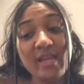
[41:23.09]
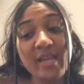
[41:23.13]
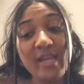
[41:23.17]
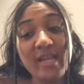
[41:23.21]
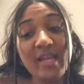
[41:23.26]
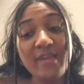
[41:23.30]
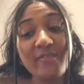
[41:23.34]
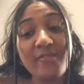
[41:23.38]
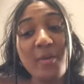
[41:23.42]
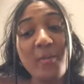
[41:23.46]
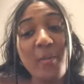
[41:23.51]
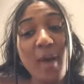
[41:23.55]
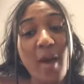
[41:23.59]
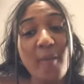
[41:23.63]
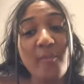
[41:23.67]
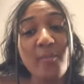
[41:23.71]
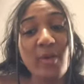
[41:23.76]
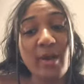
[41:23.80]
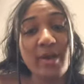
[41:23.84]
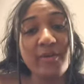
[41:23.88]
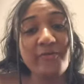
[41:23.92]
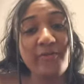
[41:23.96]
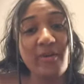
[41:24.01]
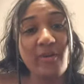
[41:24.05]
even my
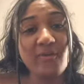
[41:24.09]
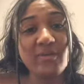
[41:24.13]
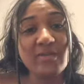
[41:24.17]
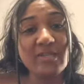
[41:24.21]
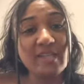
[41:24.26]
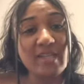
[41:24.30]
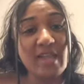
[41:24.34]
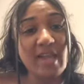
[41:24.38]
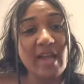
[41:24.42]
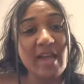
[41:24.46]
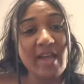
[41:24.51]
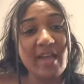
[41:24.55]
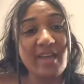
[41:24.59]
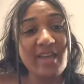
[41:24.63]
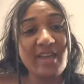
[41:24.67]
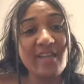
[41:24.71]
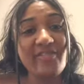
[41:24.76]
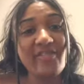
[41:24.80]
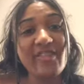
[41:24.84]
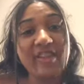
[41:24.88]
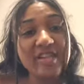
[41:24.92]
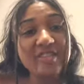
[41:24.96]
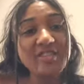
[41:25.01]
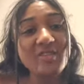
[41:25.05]
boyfriend was like,
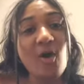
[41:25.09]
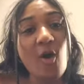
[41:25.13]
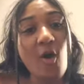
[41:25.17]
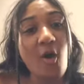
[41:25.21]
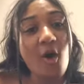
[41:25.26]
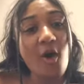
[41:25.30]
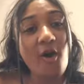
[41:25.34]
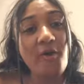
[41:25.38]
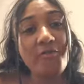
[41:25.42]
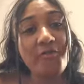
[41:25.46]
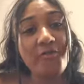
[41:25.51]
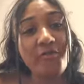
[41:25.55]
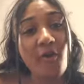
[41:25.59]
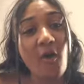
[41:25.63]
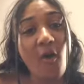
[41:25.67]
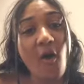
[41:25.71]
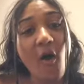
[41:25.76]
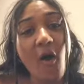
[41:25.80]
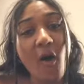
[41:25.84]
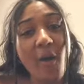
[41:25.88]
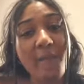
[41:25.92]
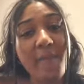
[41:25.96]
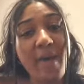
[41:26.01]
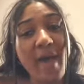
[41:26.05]
this all
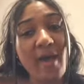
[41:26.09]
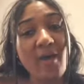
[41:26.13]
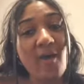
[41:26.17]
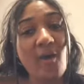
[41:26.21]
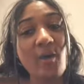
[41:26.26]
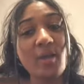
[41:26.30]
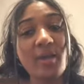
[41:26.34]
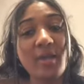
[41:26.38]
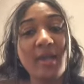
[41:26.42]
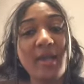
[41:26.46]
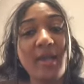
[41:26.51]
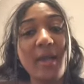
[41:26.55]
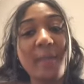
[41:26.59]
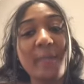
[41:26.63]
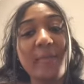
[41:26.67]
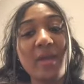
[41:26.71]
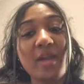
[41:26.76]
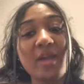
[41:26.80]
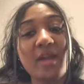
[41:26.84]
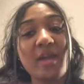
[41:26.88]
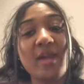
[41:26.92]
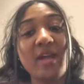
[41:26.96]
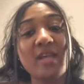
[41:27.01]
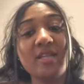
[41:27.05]
fall back on him
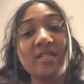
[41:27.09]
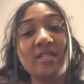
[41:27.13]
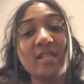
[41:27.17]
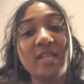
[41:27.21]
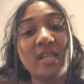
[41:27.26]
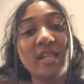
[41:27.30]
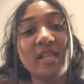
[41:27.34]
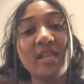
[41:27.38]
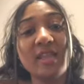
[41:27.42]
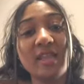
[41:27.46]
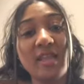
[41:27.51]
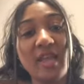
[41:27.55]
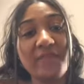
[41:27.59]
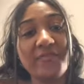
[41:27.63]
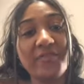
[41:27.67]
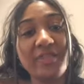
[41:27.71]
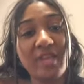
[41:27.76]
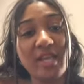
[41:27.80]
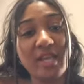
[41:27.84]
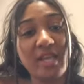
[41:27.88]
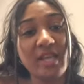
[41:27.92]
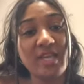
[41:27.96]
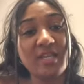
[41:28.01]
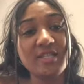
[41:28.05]
because he left the
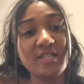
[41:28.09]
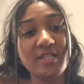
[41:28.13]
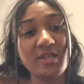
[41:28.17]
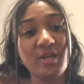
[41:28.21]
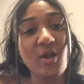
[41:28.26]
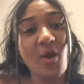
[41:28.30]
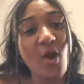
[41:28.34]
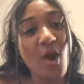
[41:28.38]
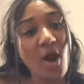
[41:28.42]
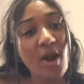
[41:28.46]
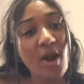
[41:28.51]
keys in the car.